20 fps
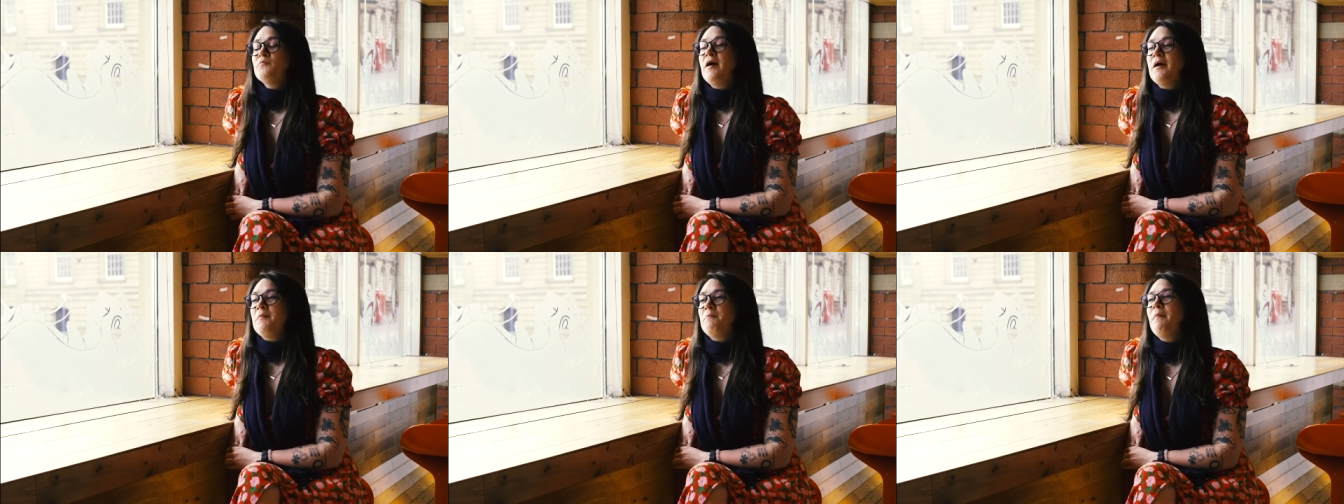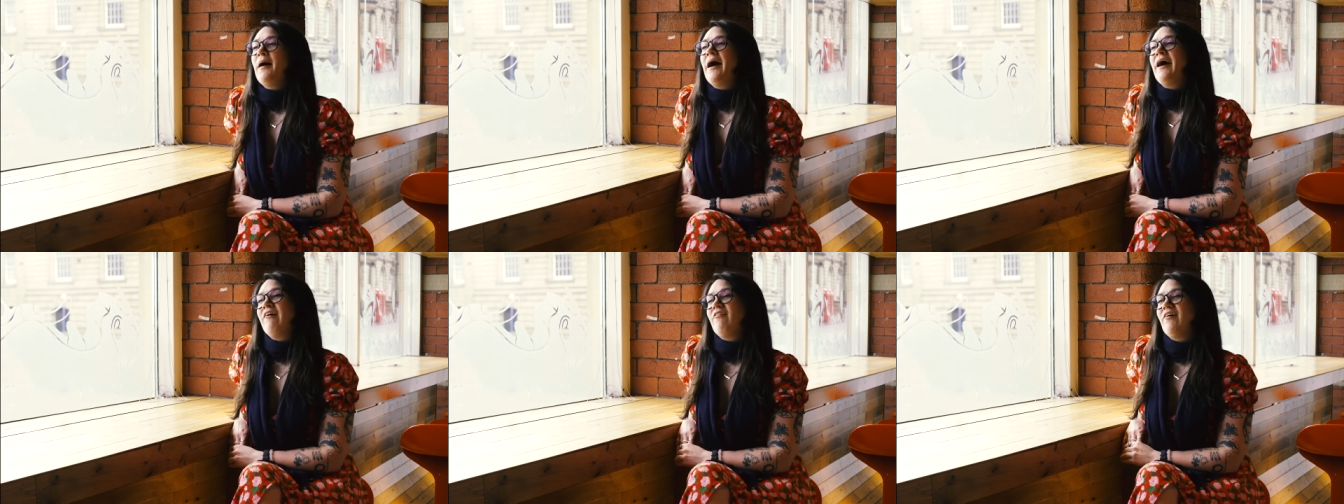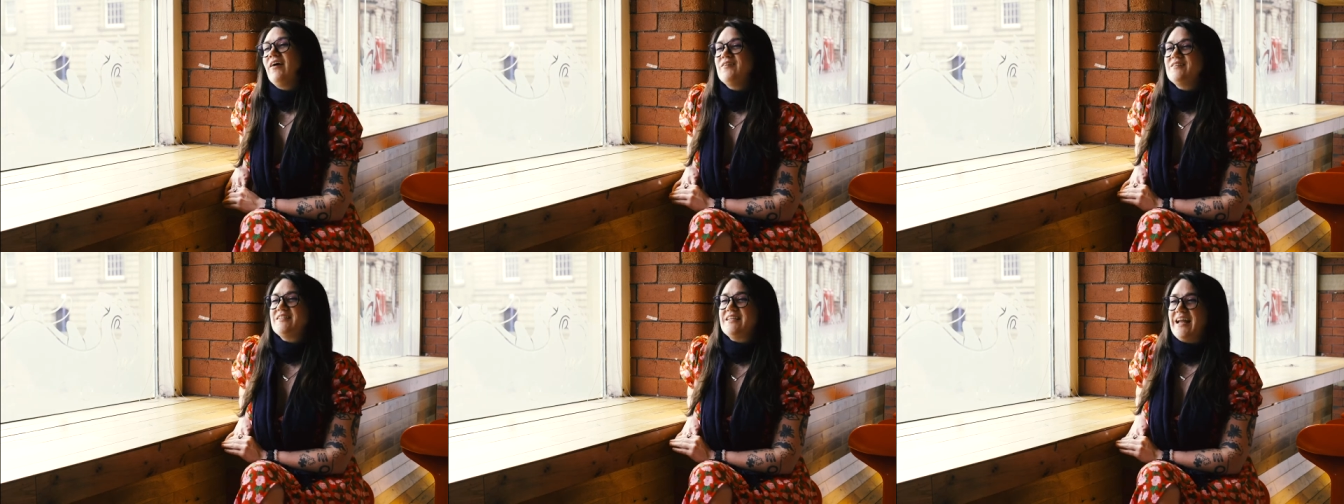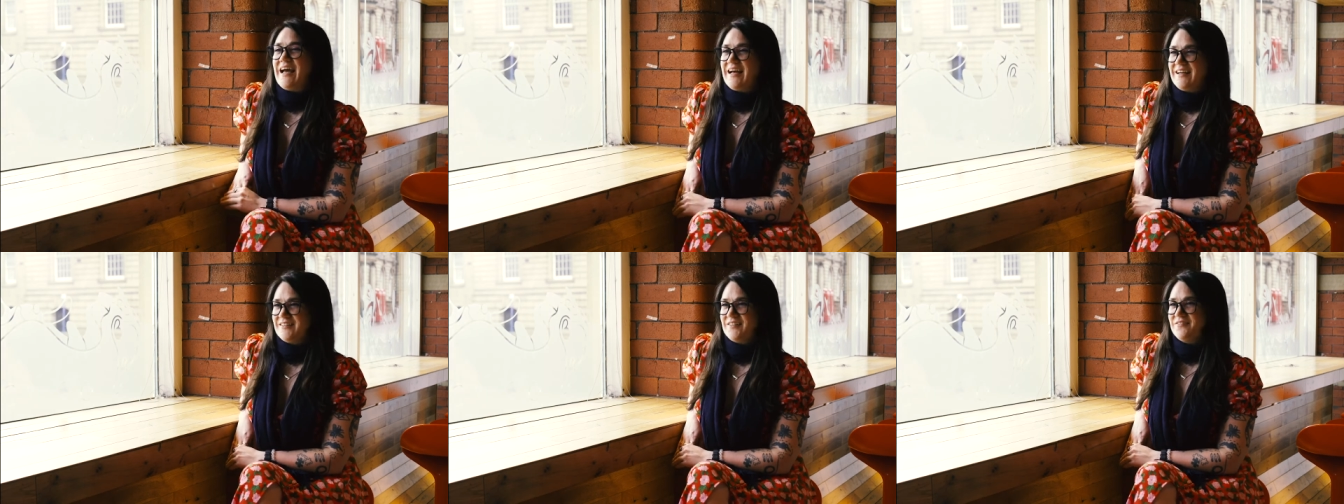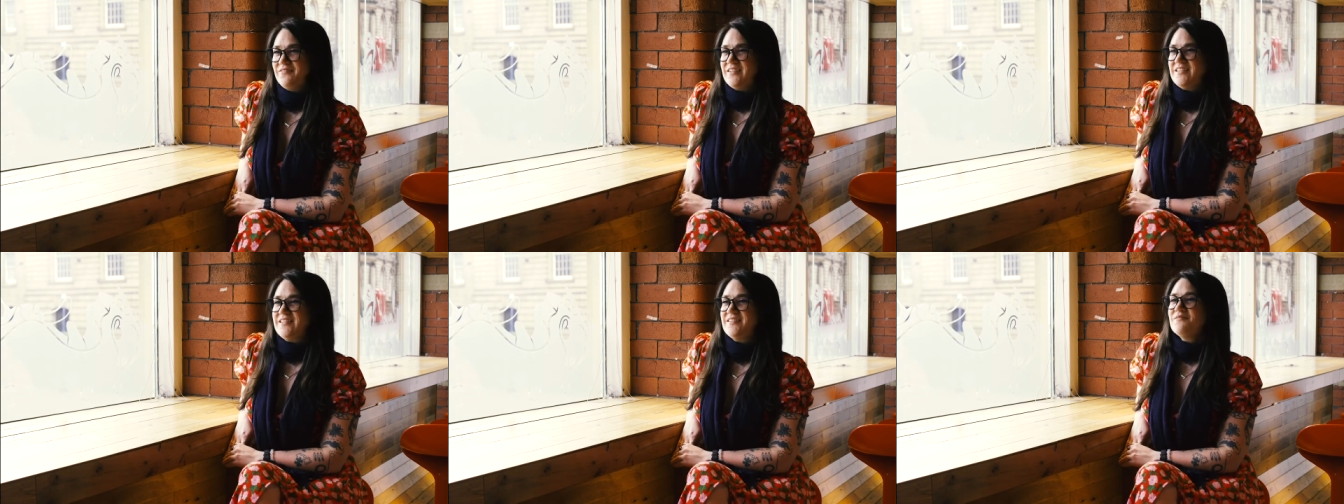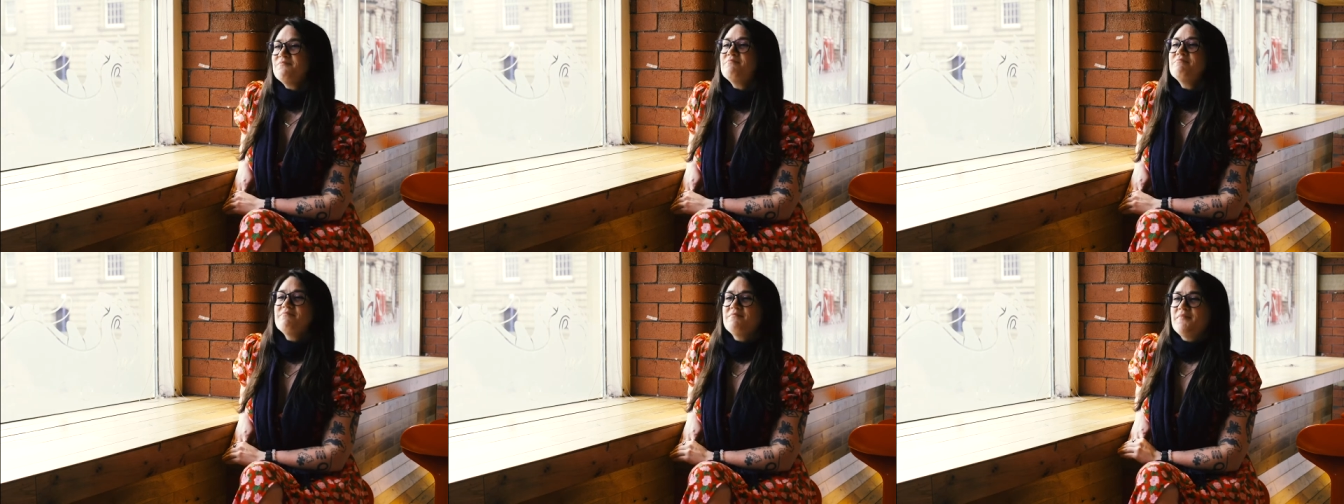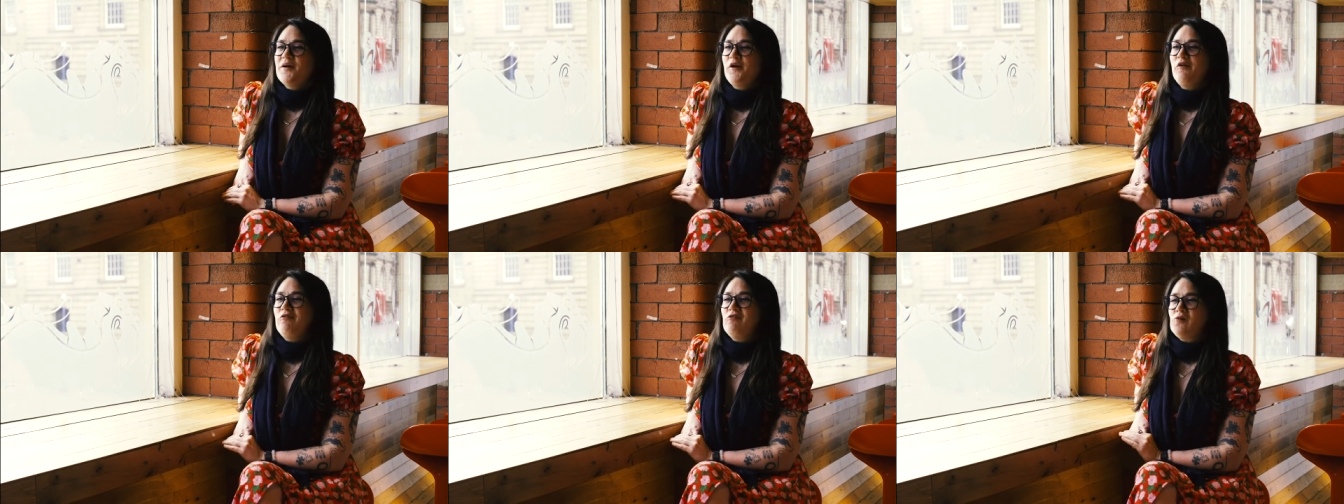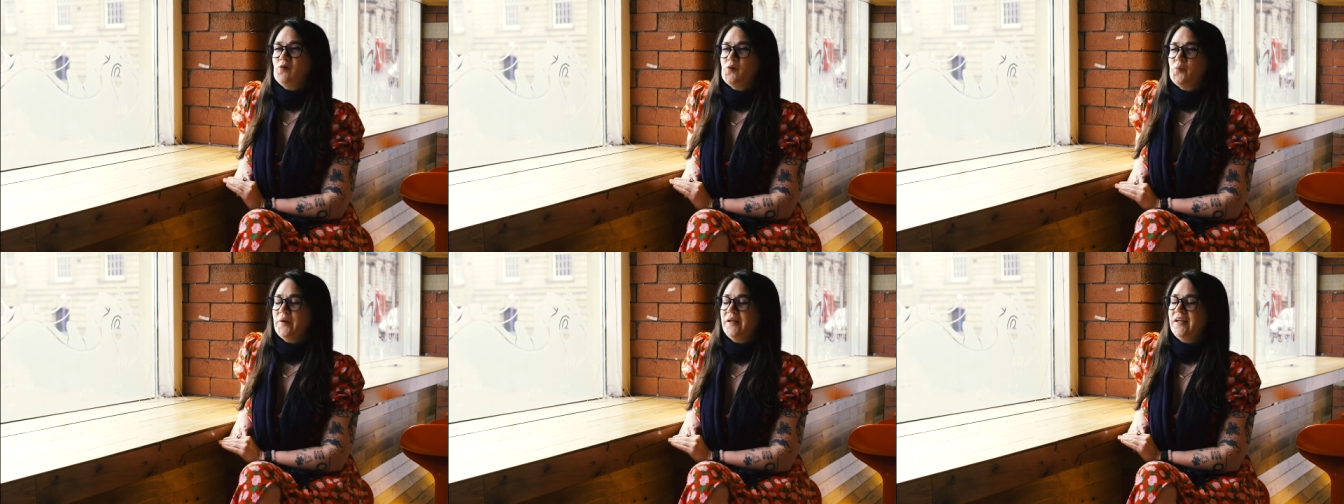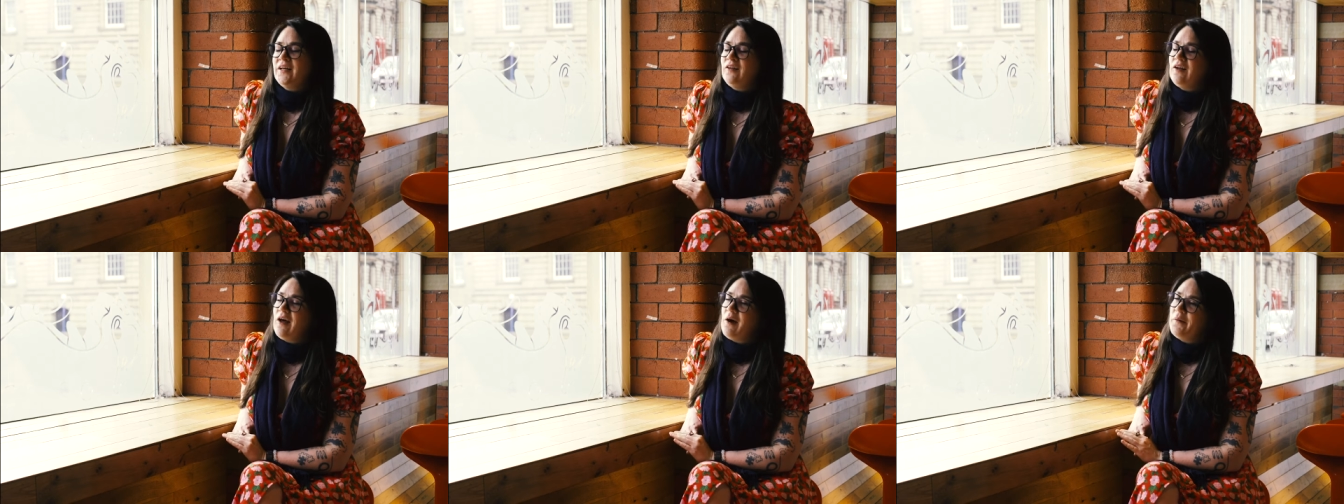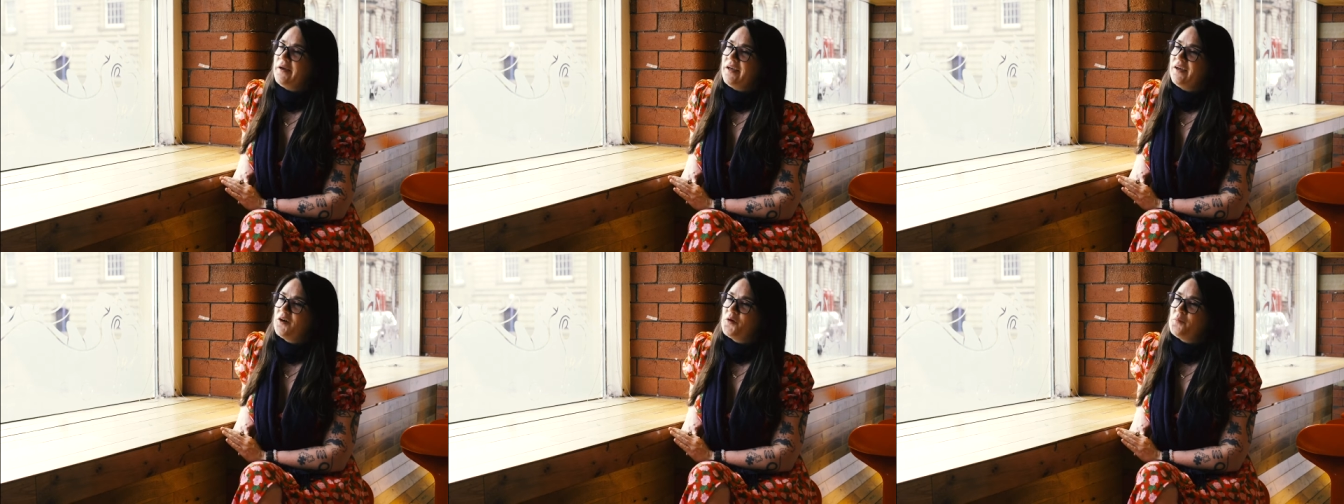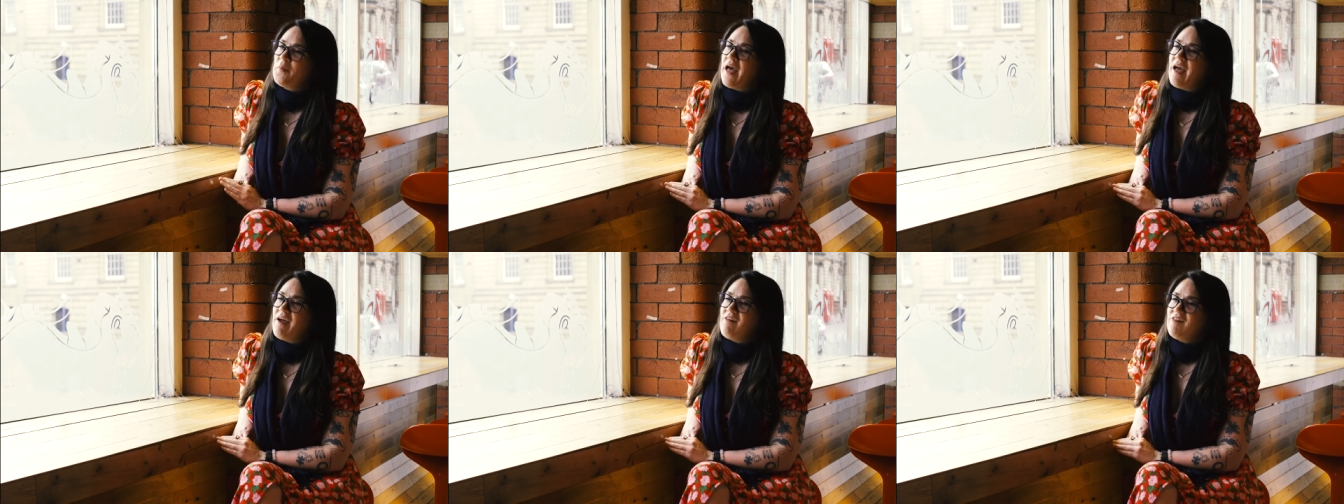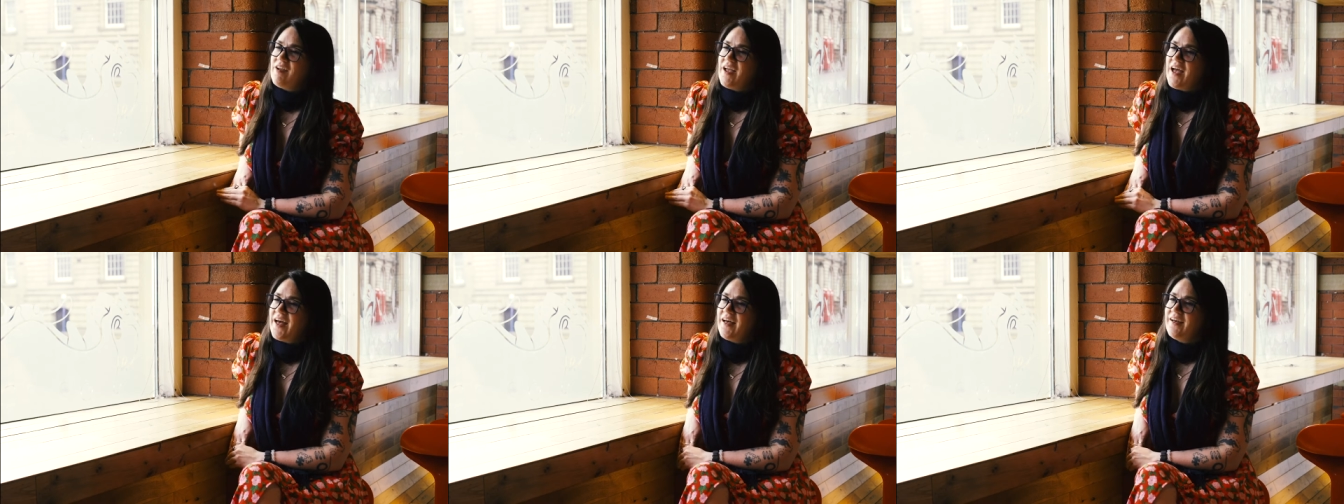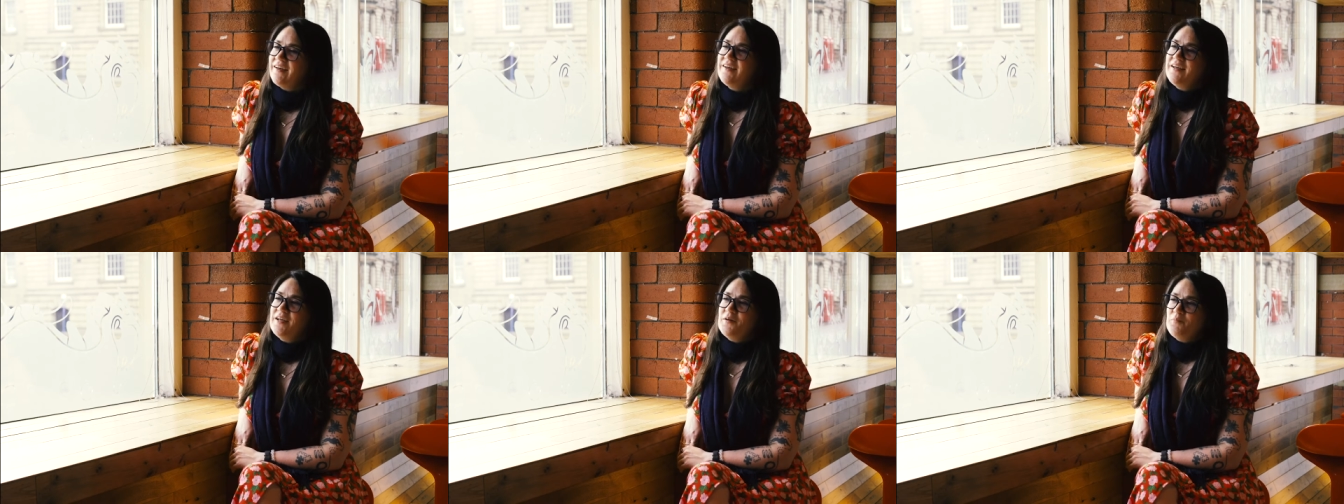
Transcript: My background in activism, I grew up in a low income area.